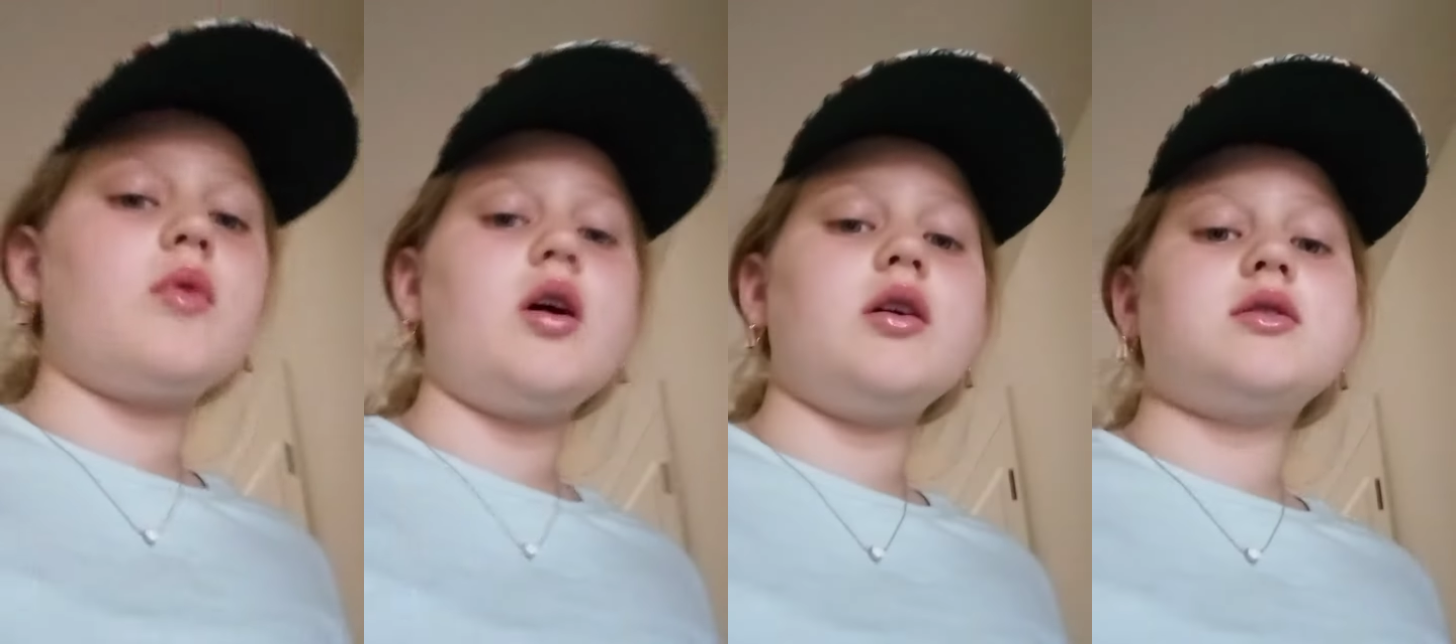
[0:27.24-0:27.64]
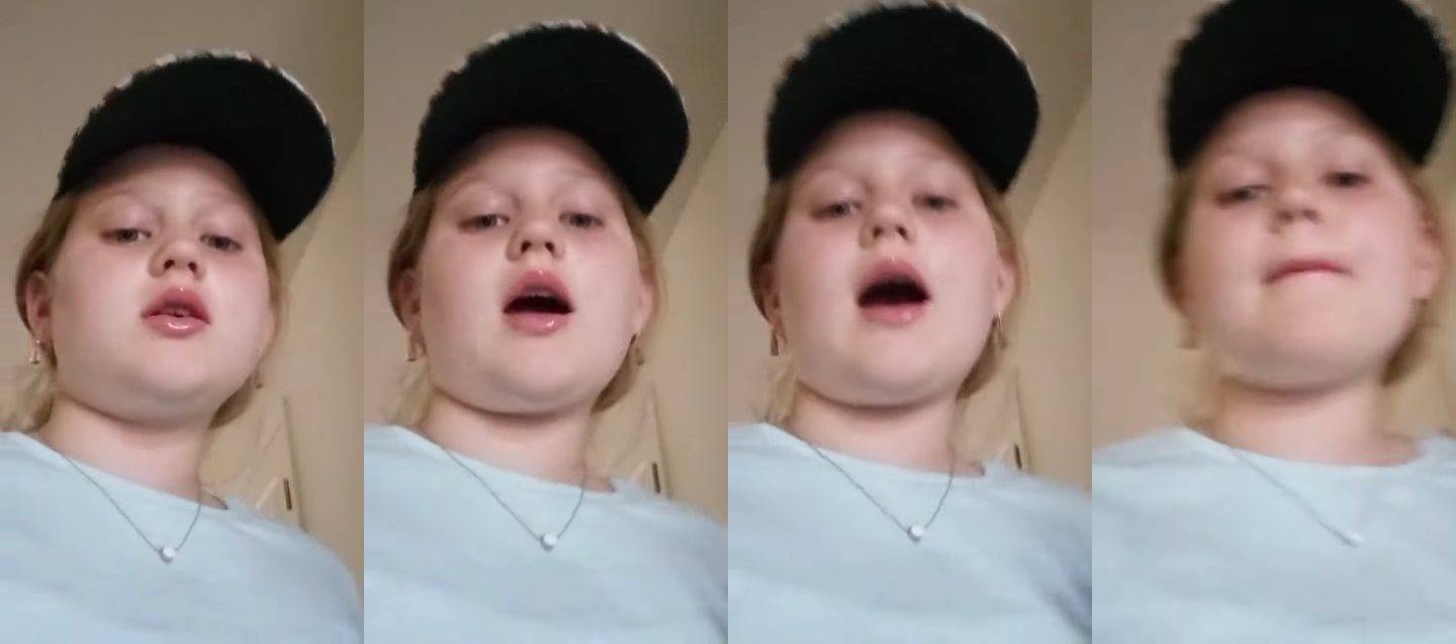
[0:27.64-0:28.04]
what's
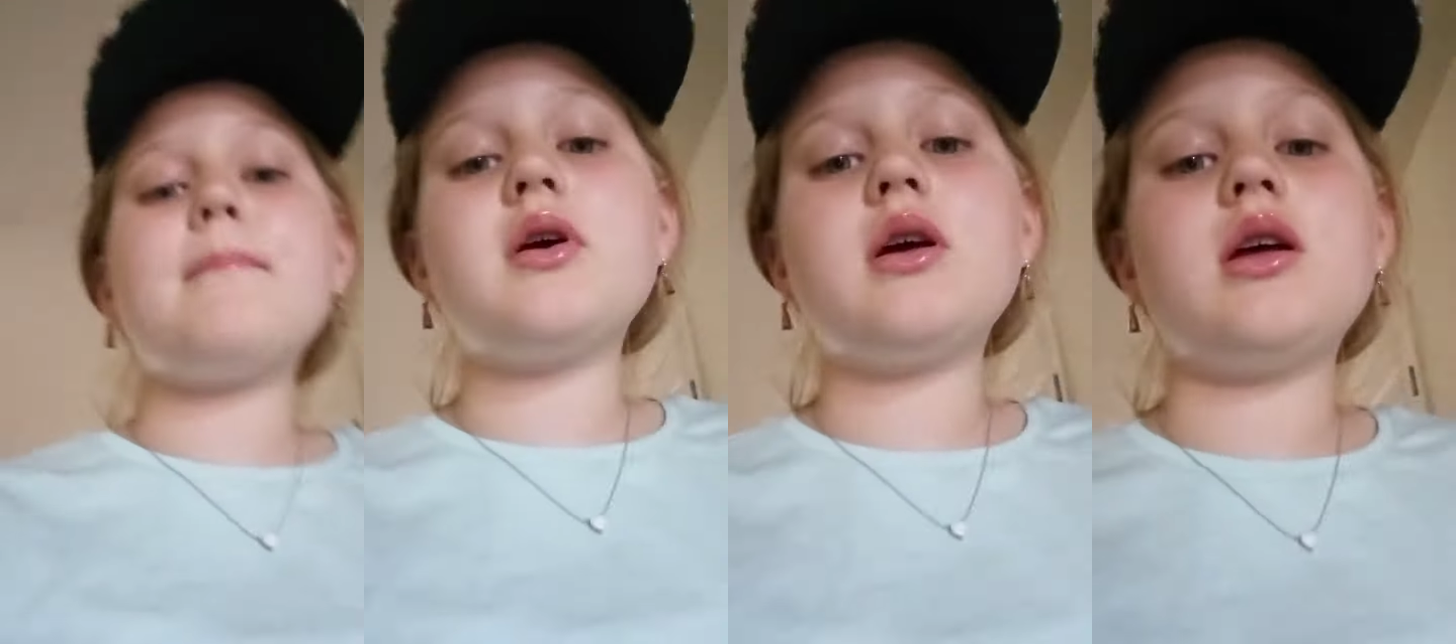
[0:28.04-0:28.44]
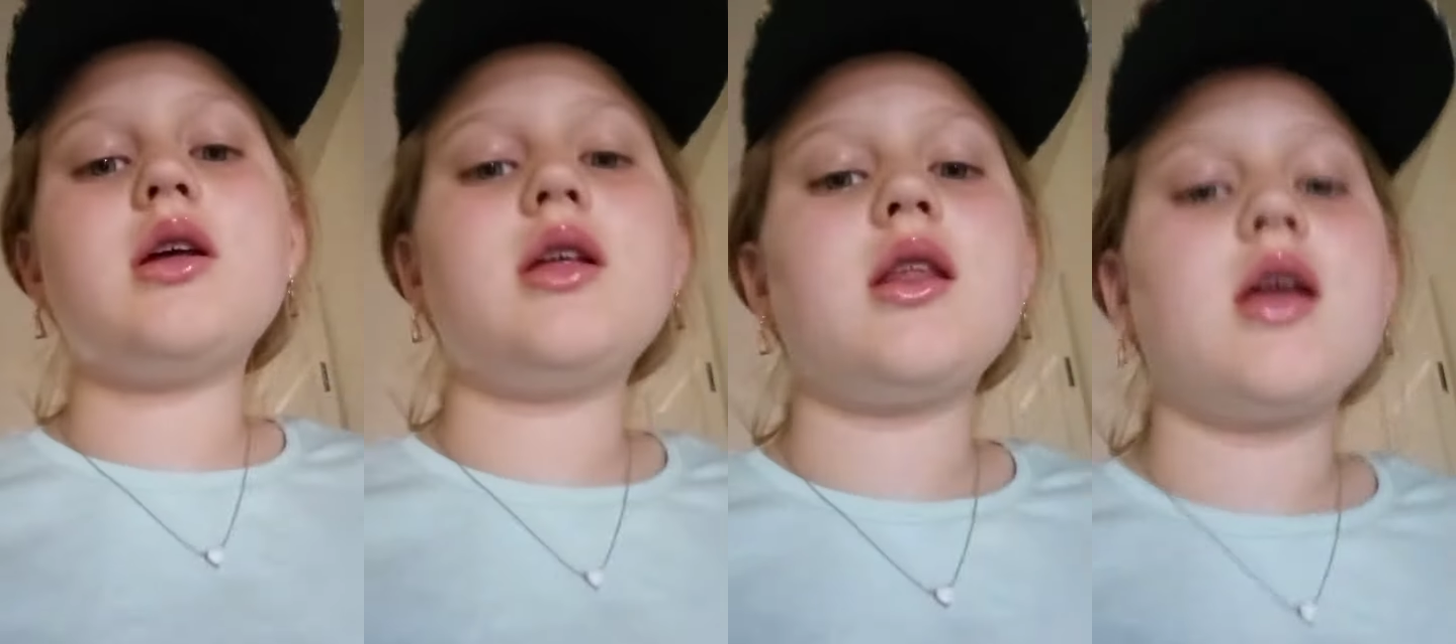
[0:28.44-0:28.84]
gonna
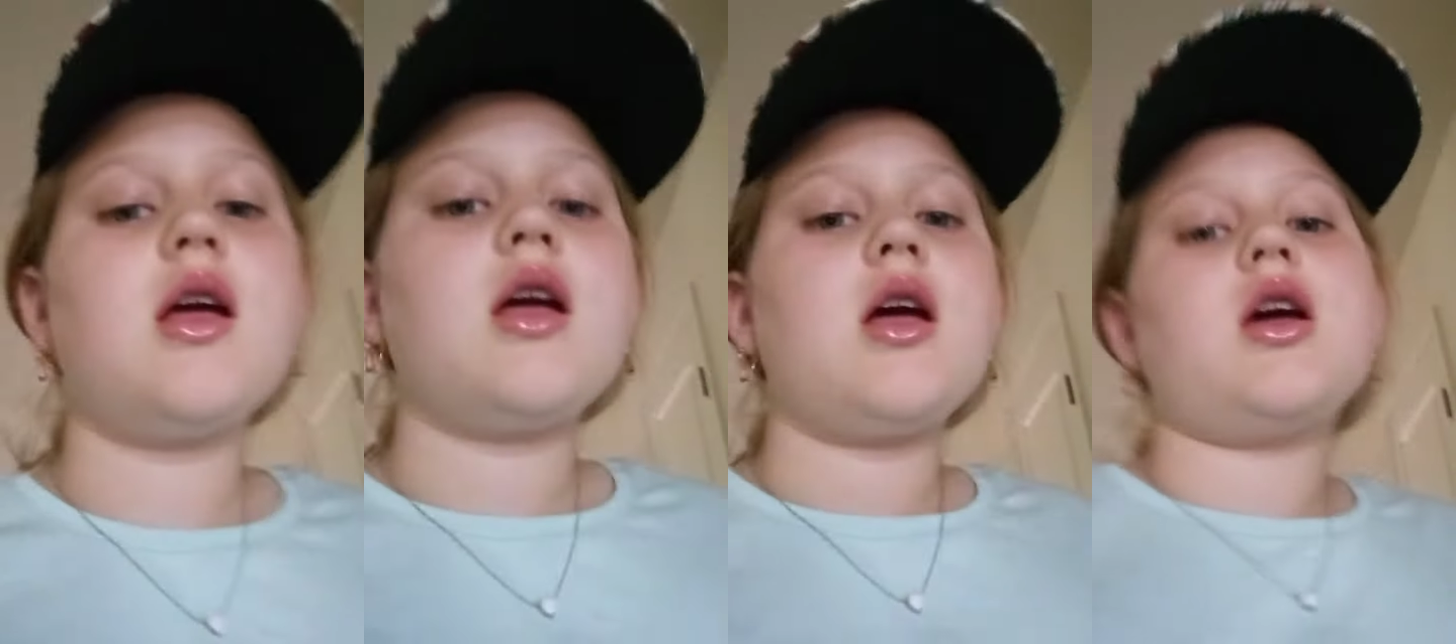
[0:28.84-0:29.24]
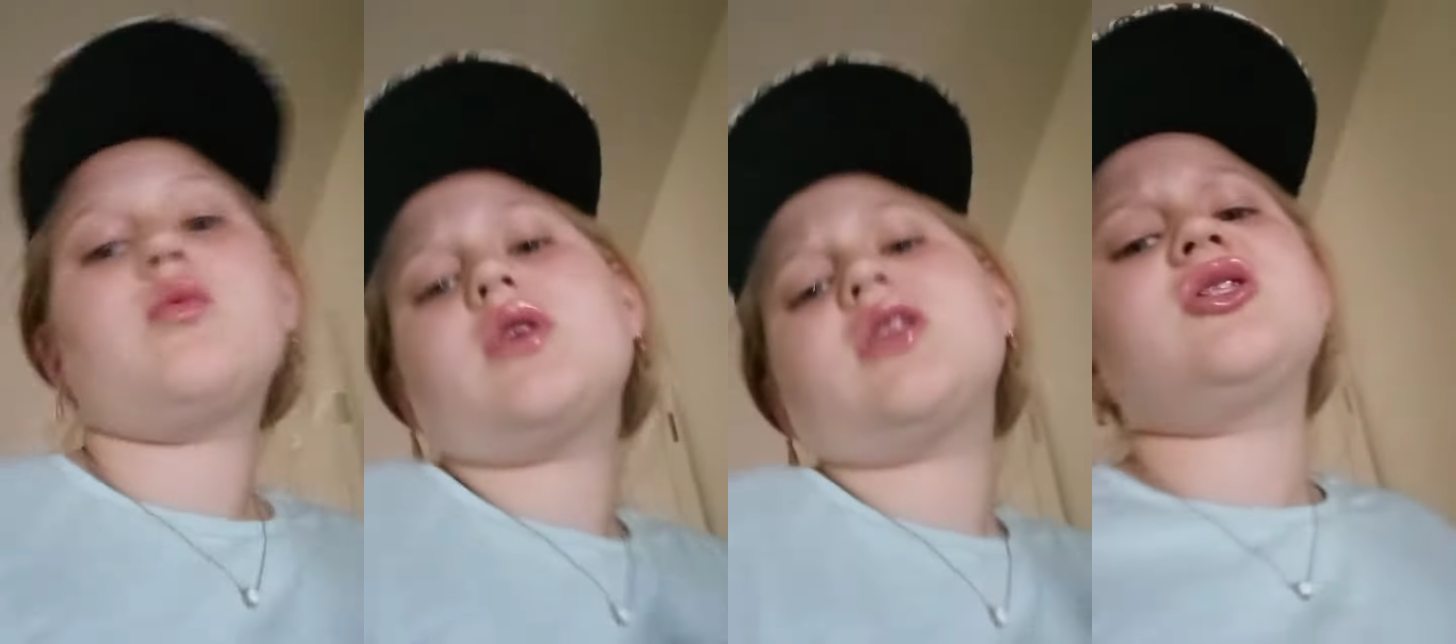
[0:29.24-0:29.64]
happen and
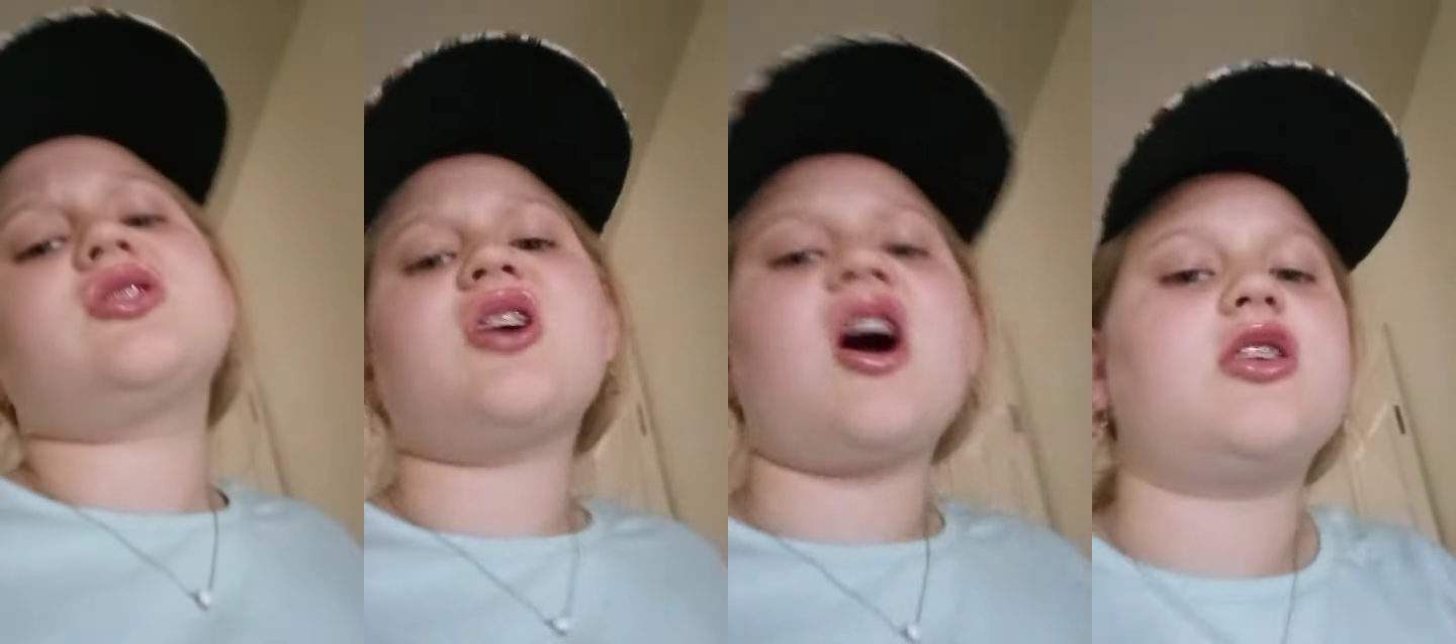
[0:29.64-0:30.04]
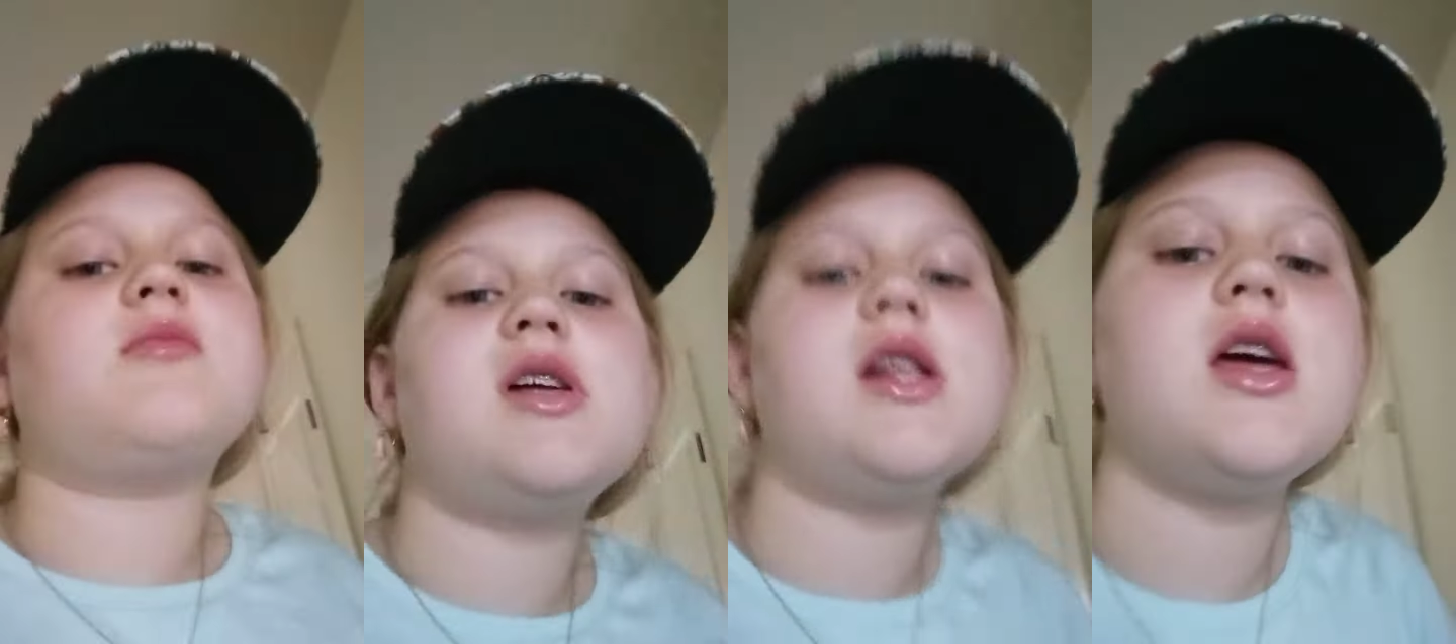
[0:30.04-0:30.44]
really just
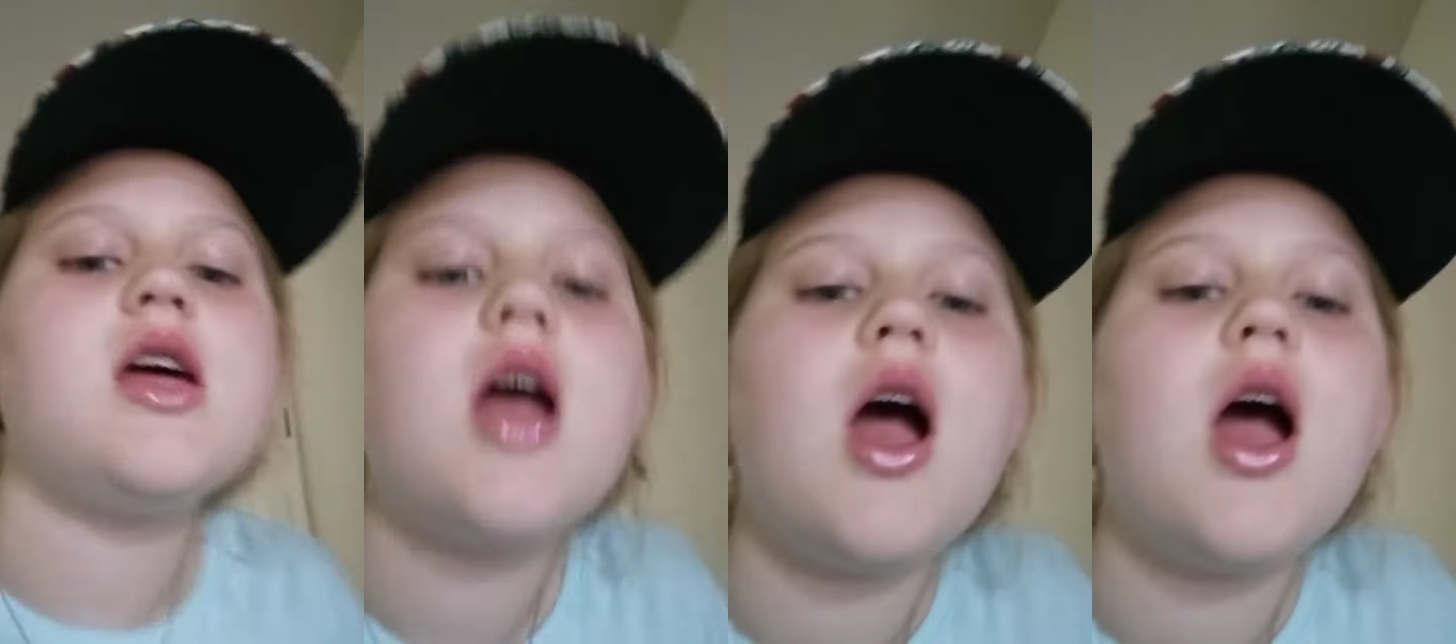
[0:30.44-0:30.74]
document it.